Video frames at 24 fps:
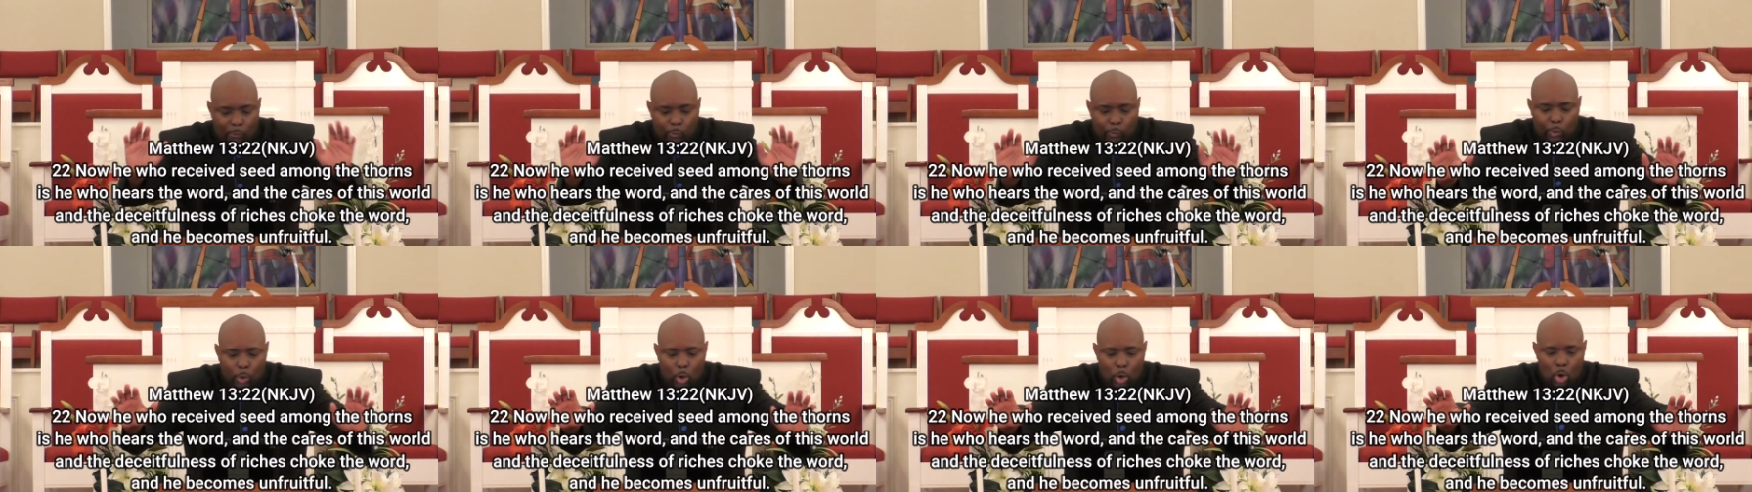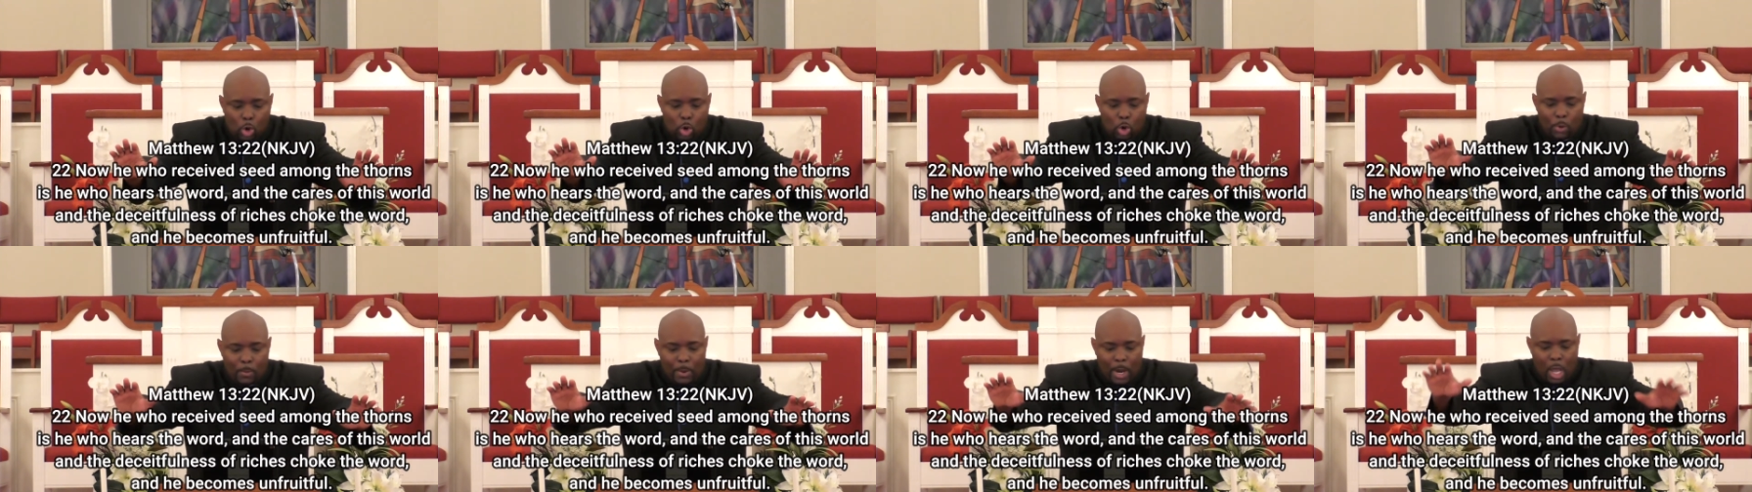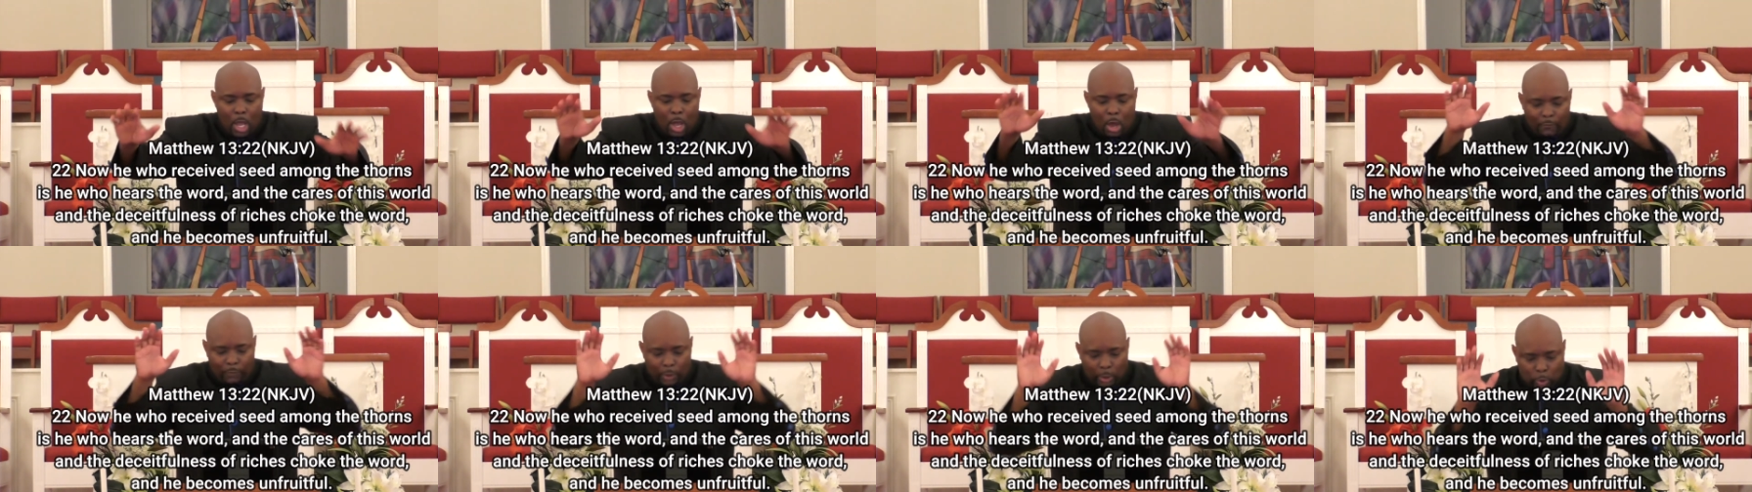room
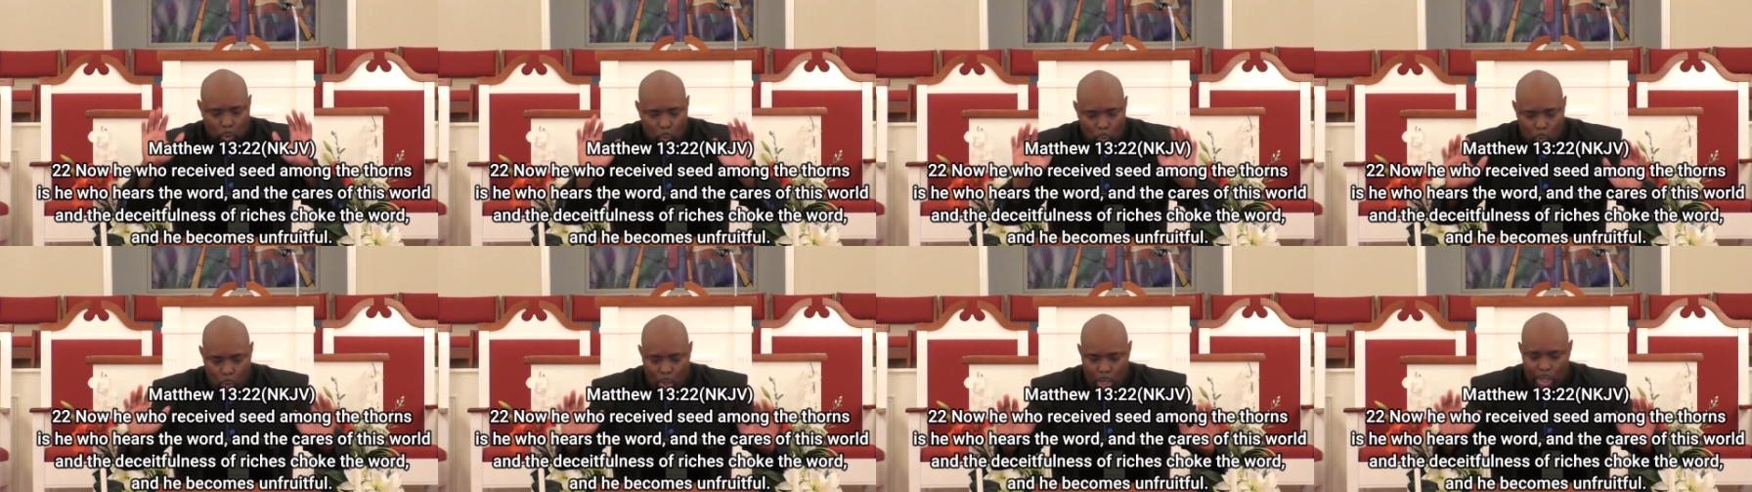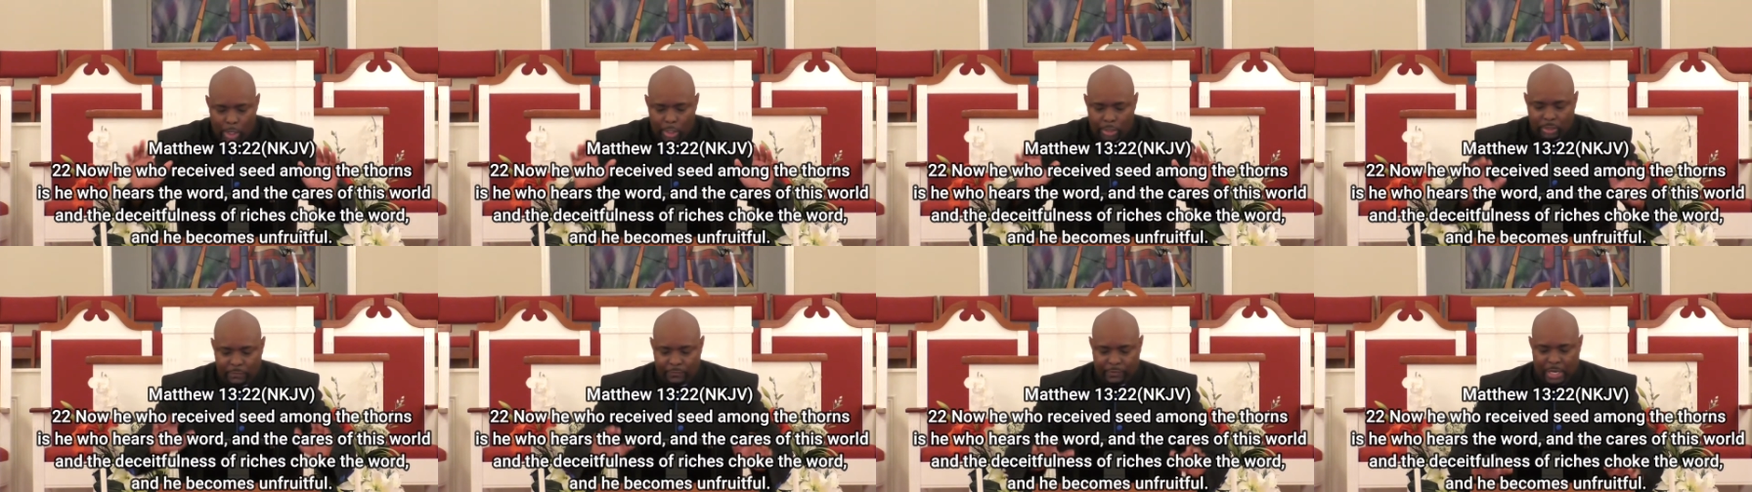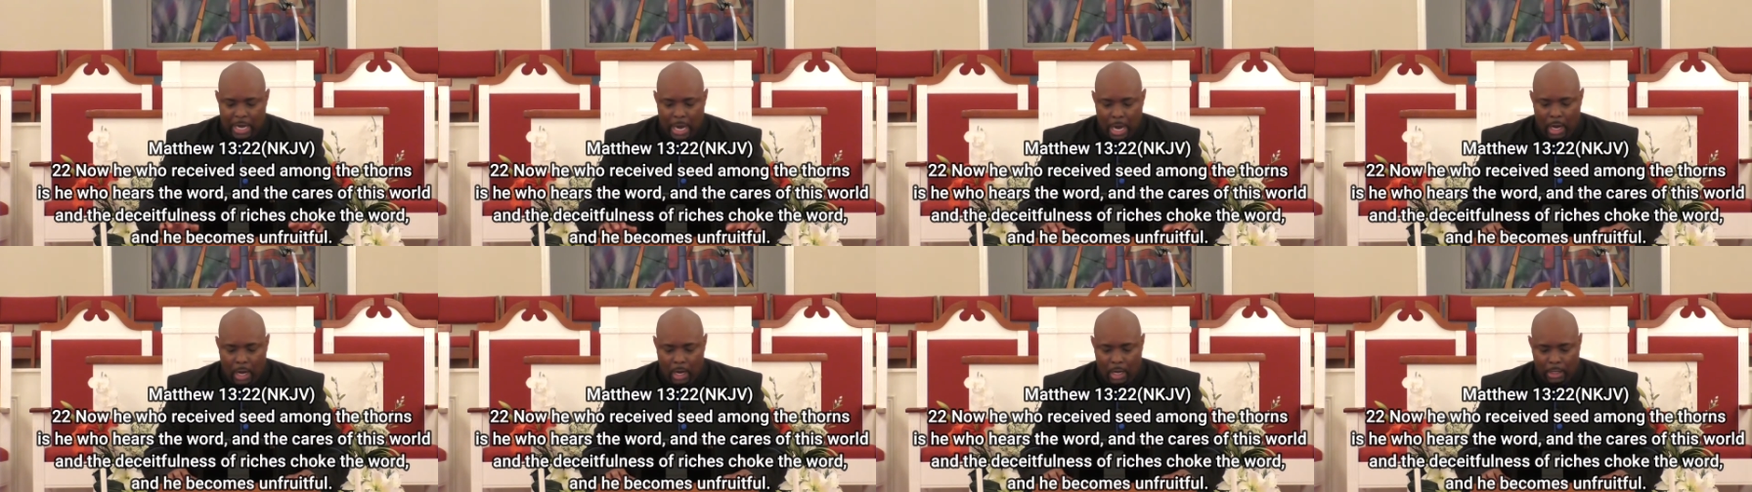for the word of
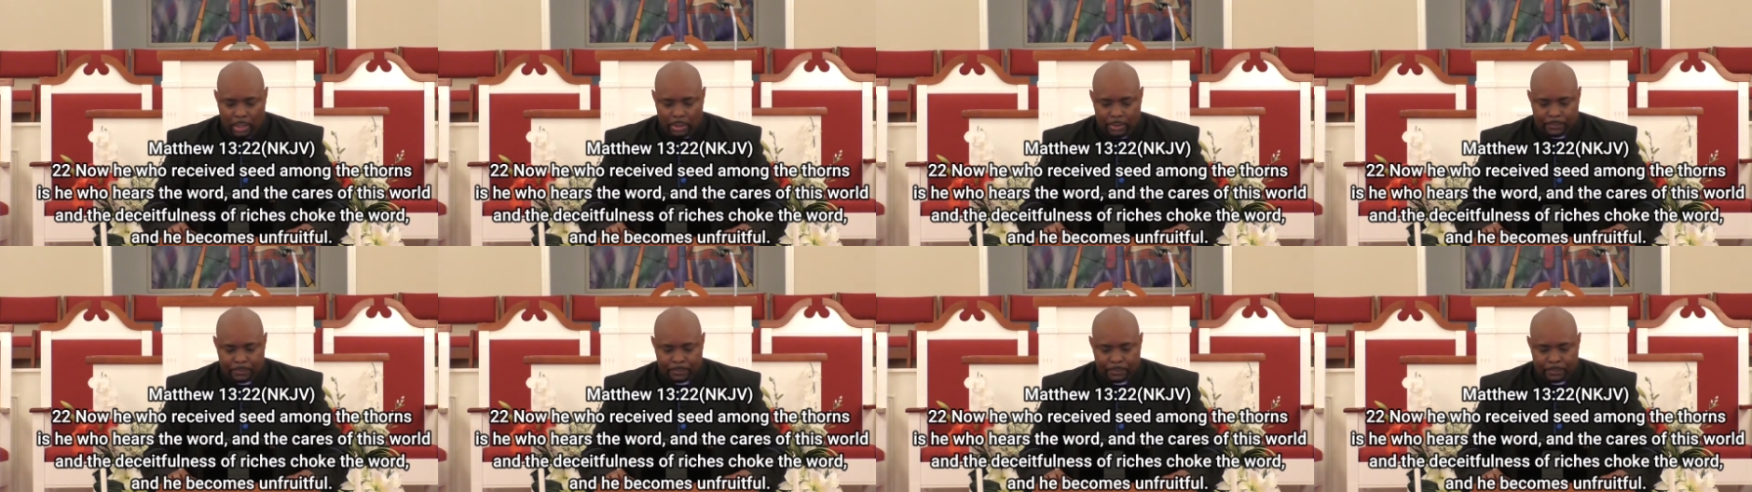God.